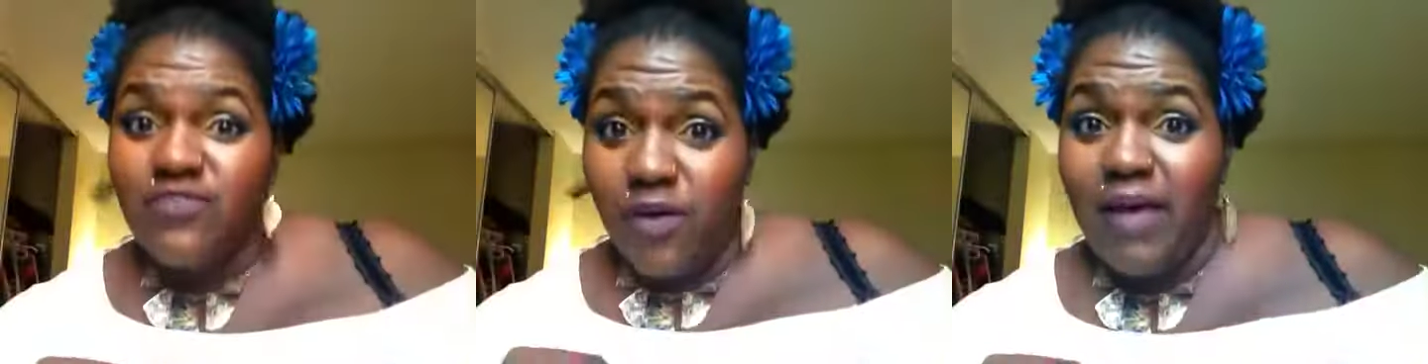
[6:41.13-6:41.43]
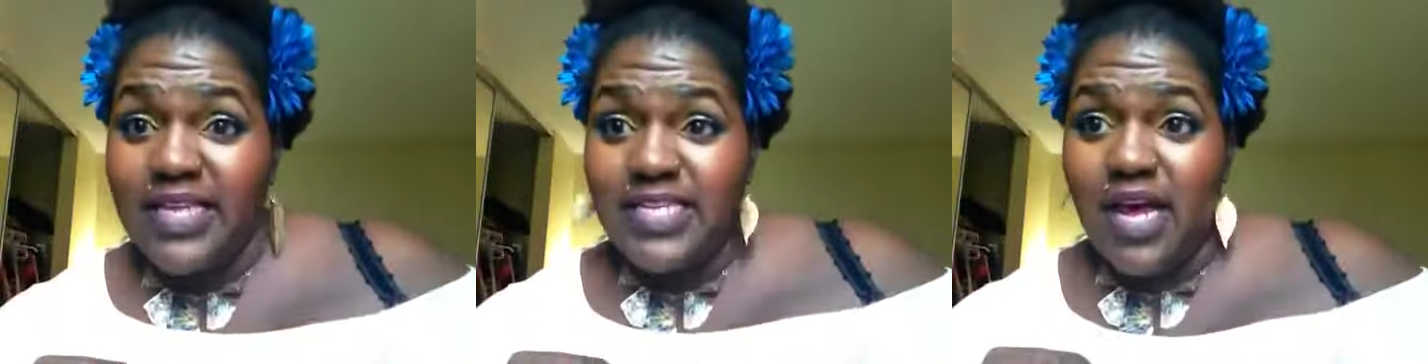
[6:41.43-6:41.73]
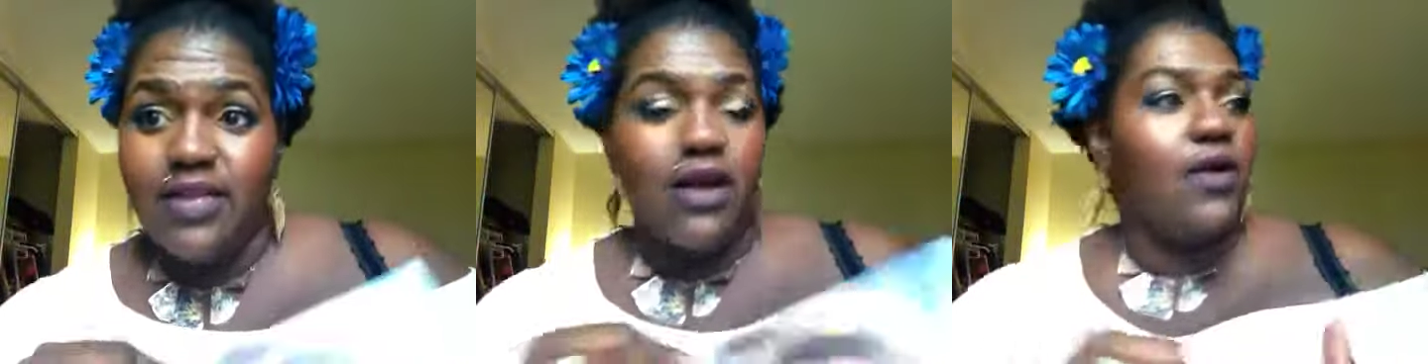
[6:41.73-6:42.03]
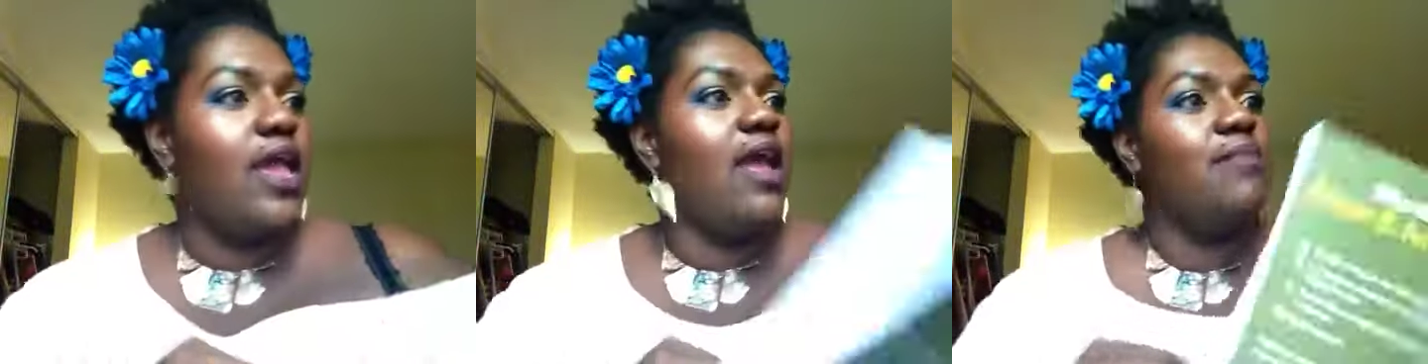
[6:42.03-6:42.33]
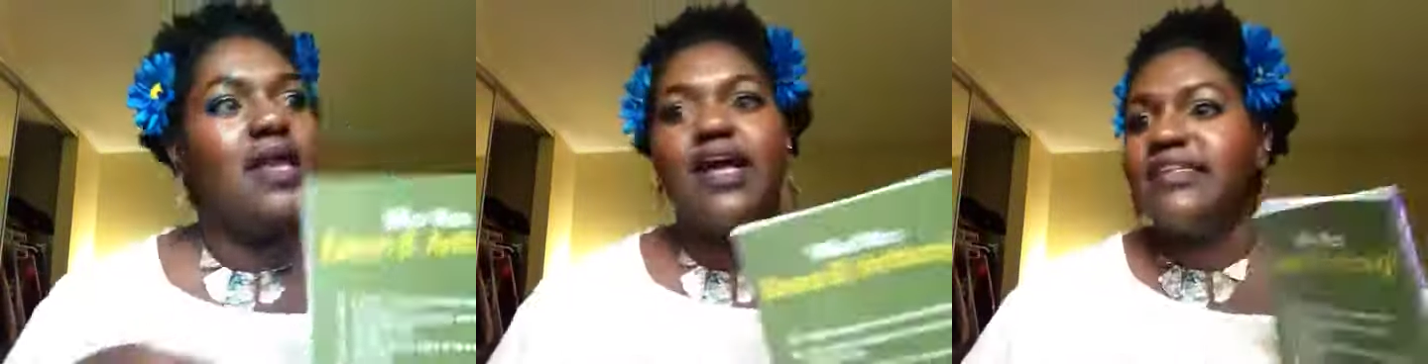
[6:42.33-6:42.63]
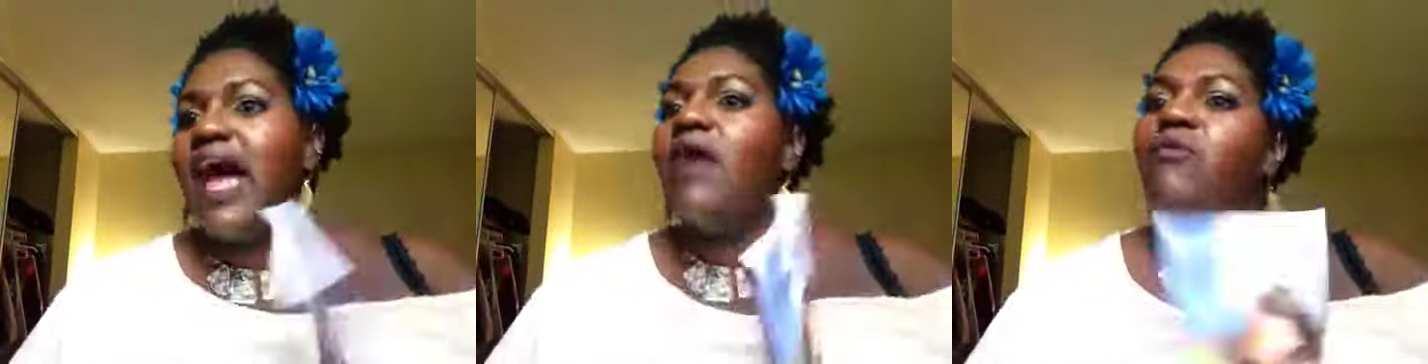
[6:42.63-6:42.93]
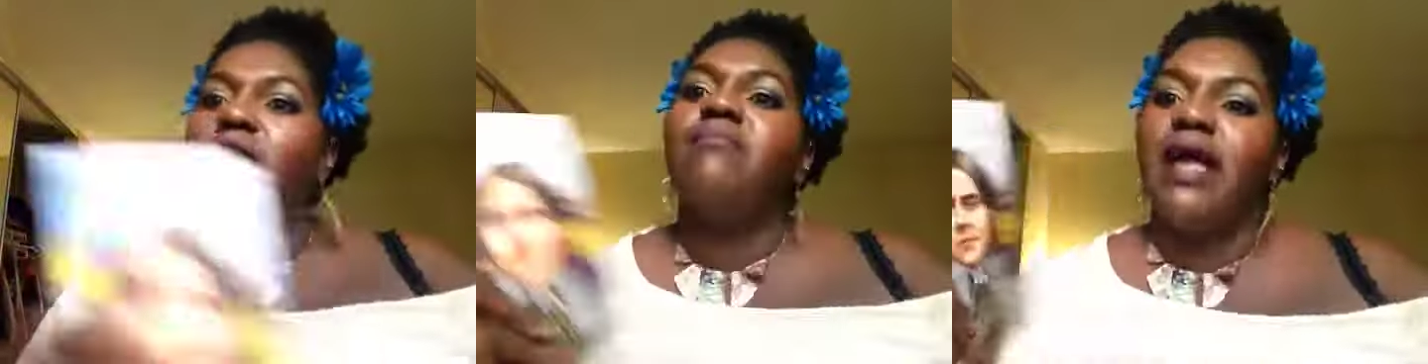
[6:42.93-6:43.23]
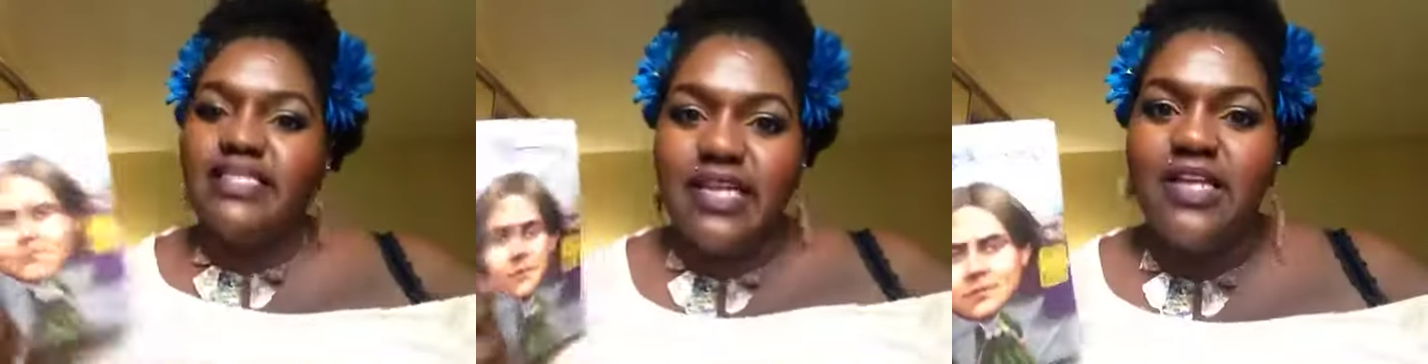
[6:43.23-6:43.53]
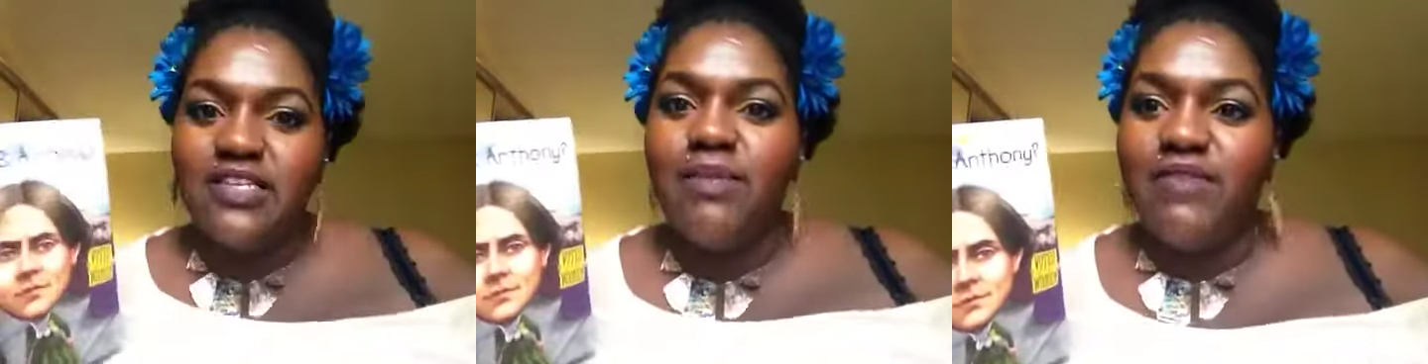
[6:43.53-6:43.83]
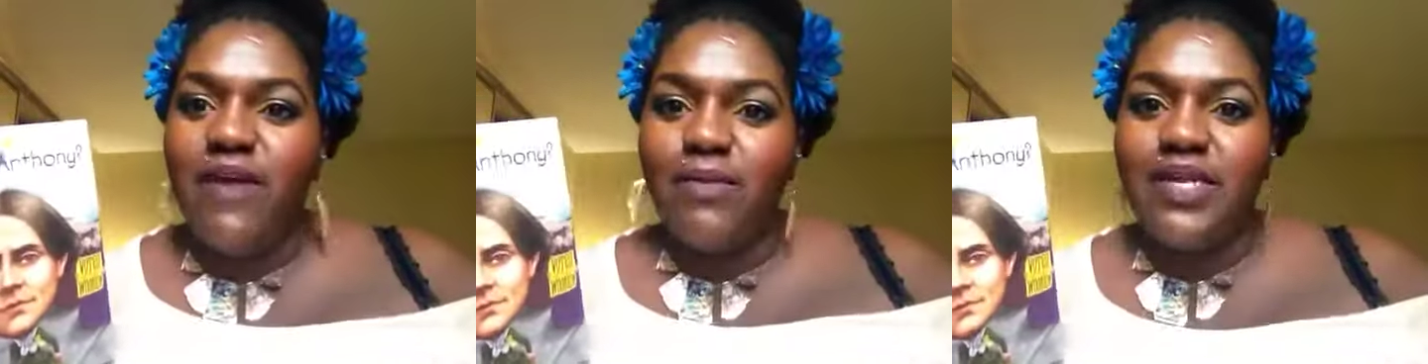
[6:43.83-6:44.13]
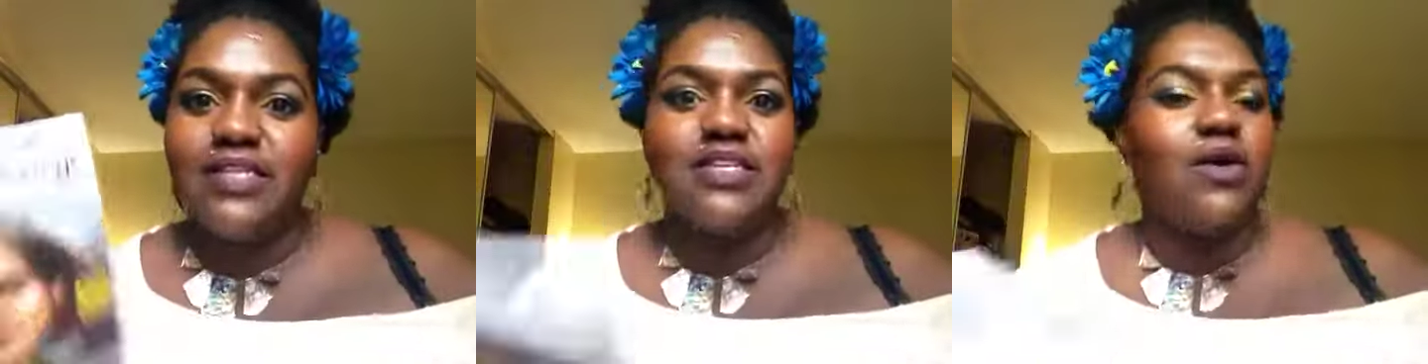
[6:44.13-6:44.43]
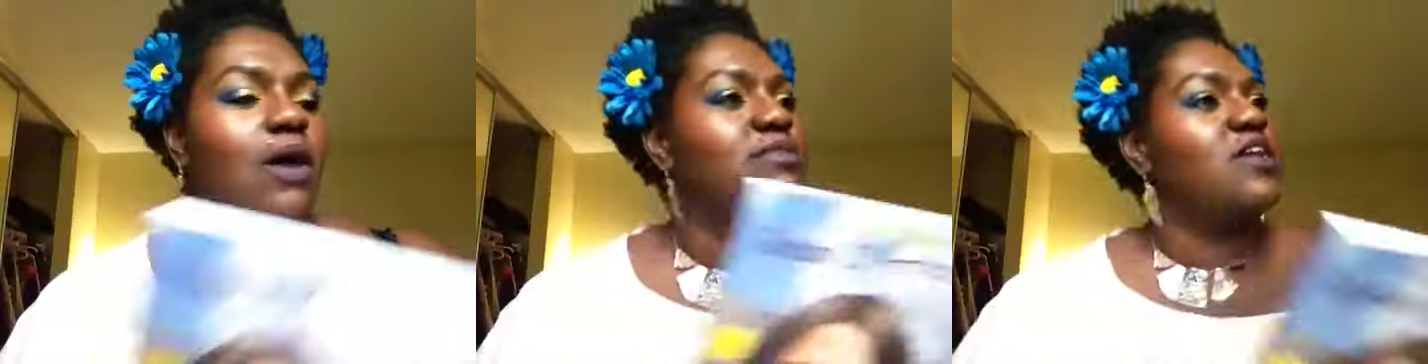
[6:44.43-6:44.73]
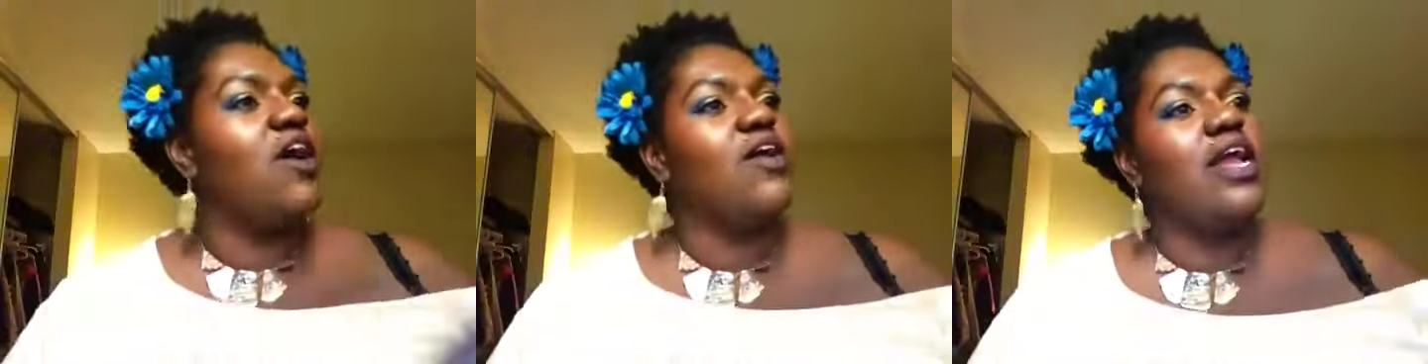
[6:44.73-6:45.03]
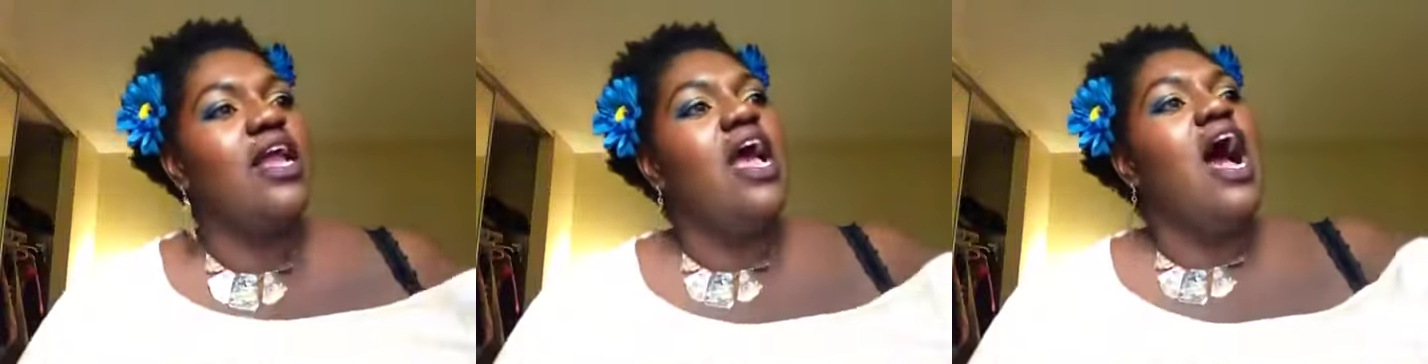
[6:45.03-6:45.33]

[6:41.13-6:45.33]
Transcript: for my son, okay, because I want my son to be a feminist, so I'm sorry.